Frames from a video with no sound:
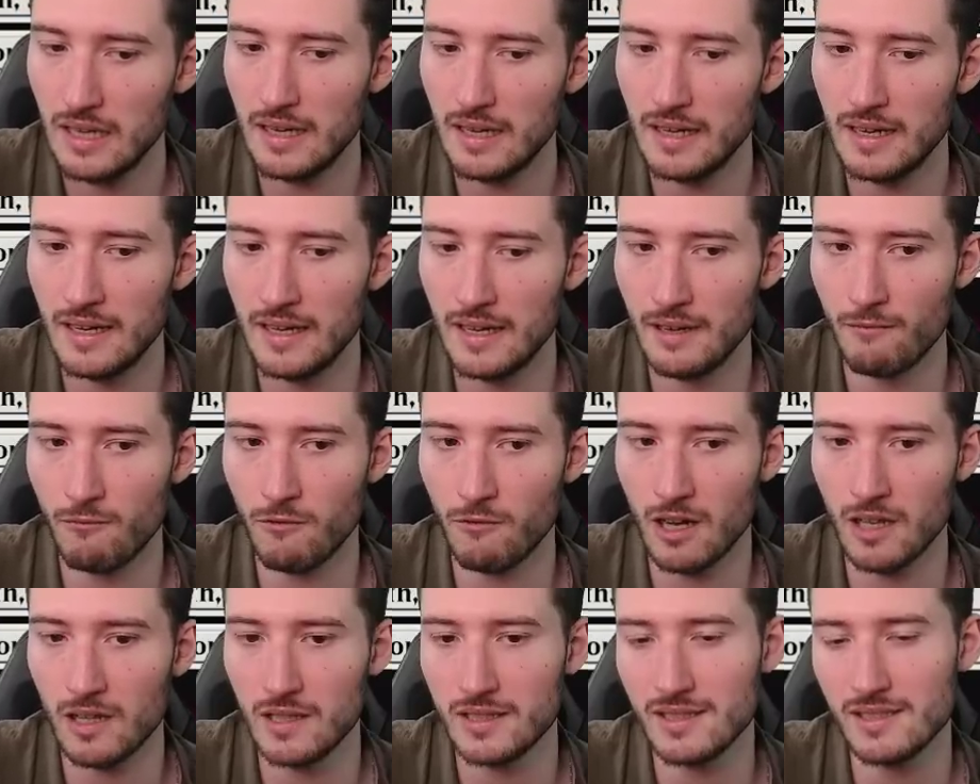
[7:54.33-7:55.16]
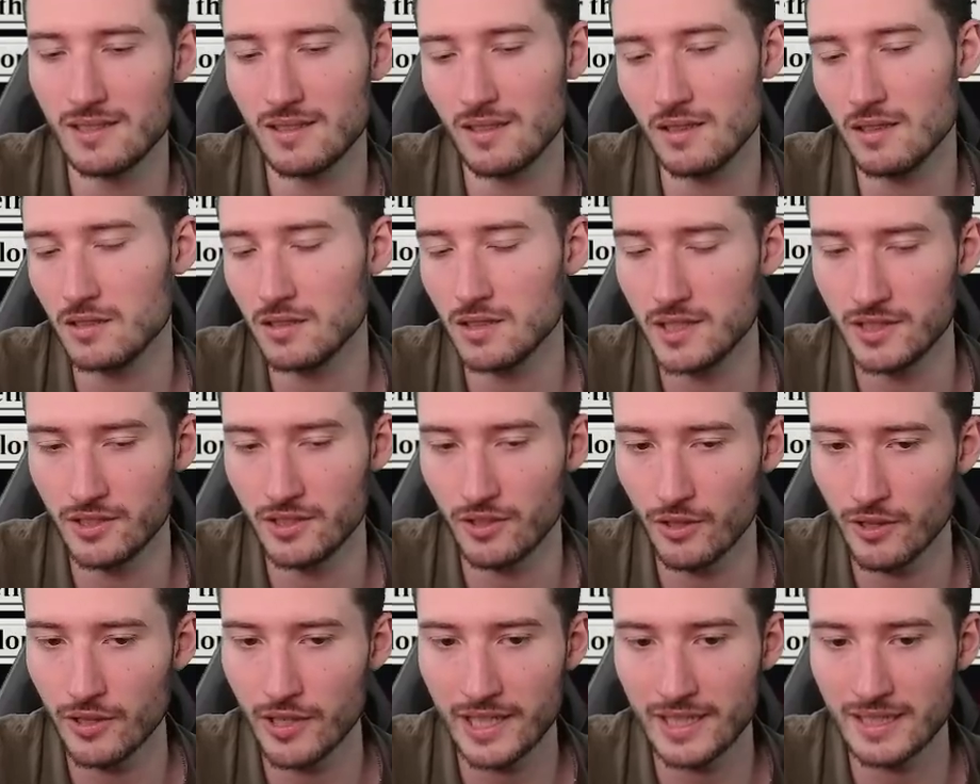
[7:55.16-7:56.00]
While it is a little
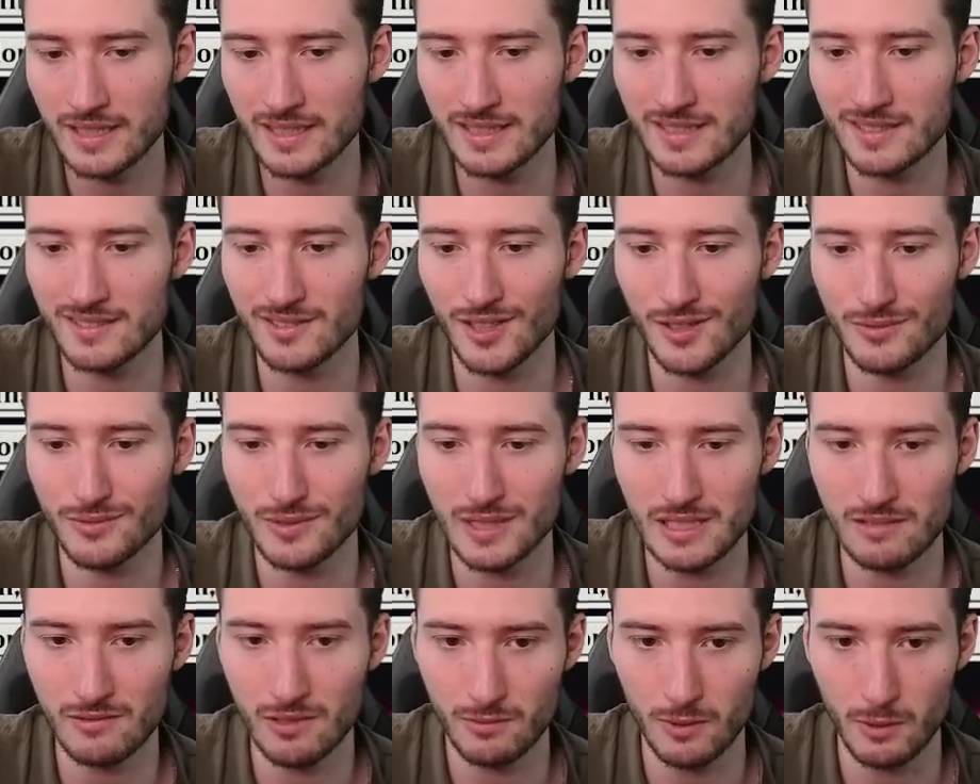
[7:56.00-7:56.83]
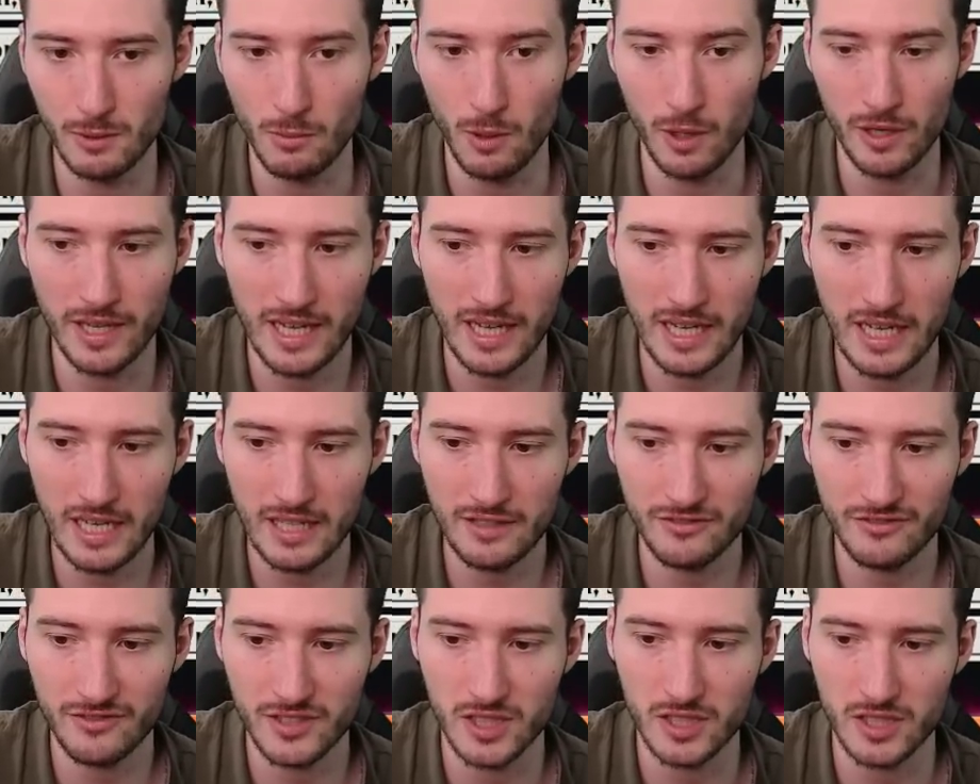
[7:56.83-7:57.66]
annoying, it's not really what we want to
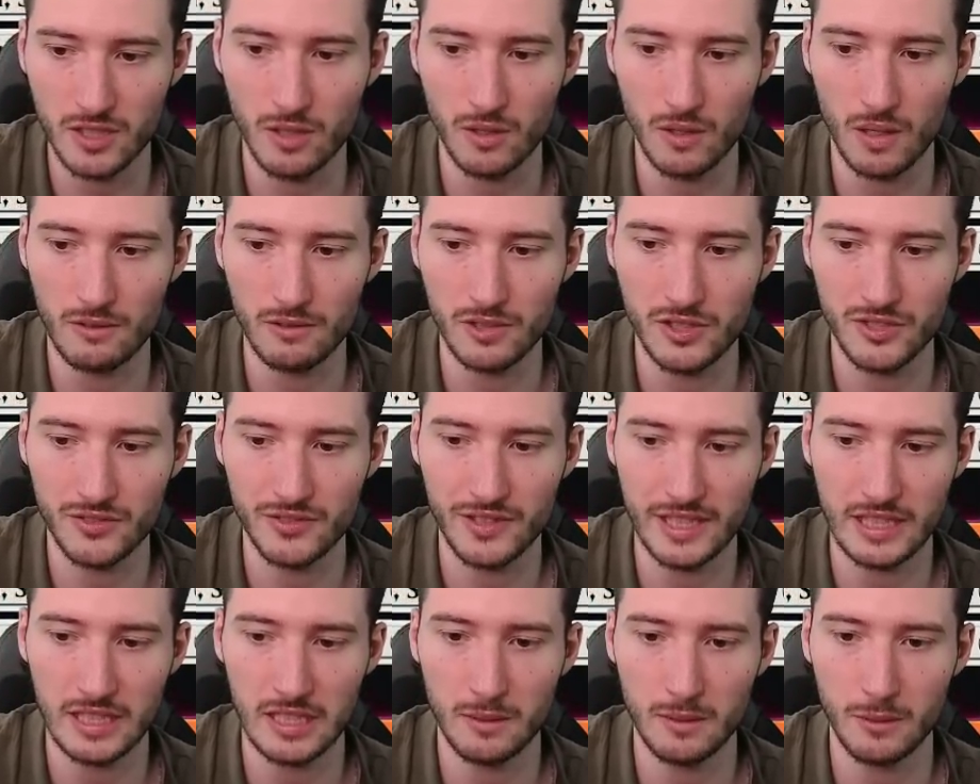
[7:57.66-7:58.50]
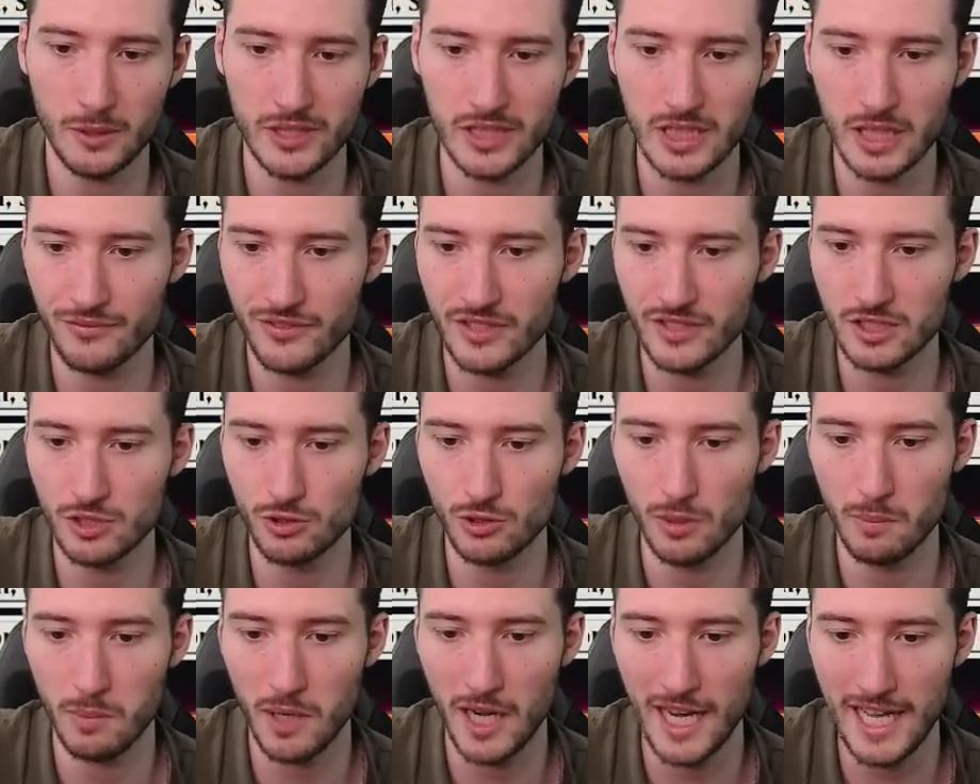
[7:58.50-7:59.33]
have. So I was thinking about something to
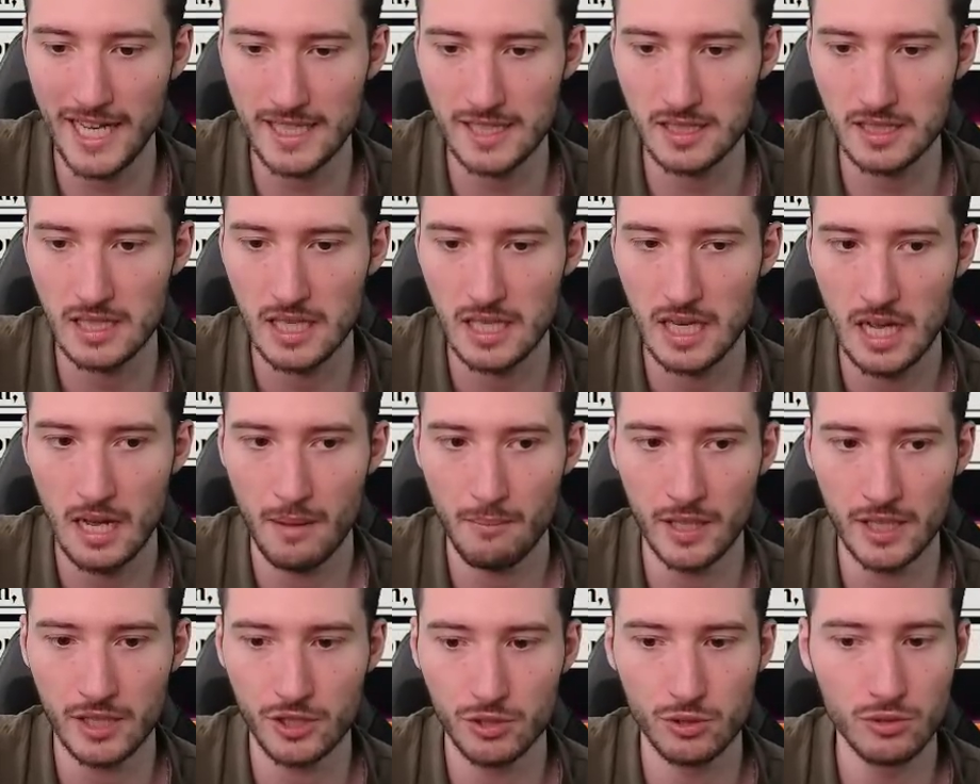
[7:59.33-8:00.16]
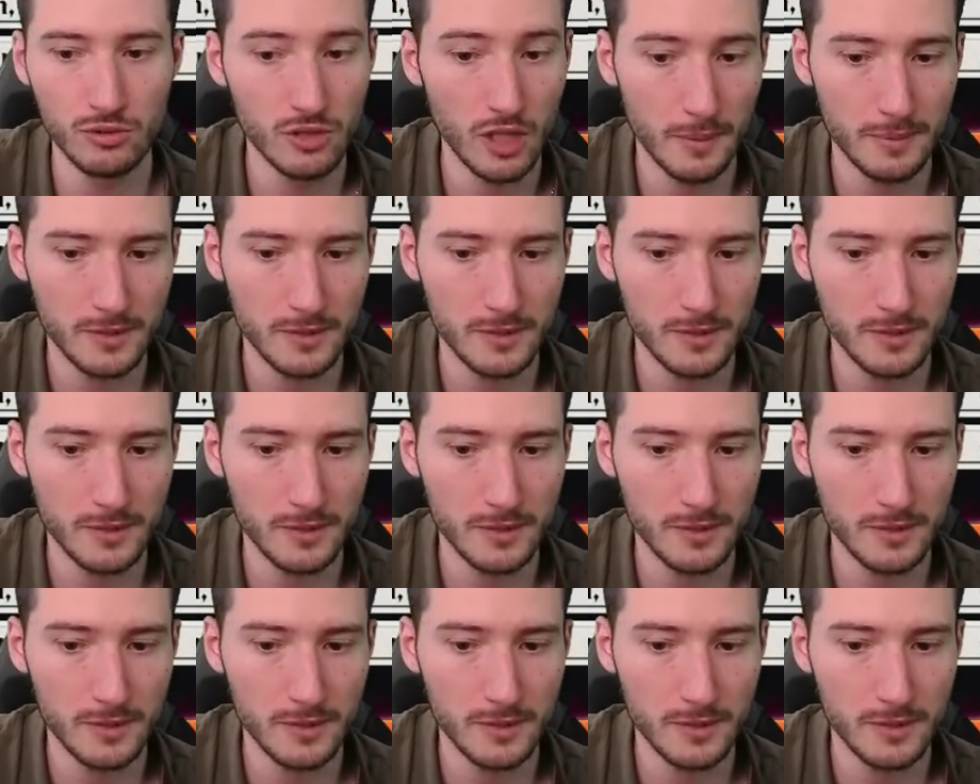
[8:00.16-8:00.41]
replace my 2-drop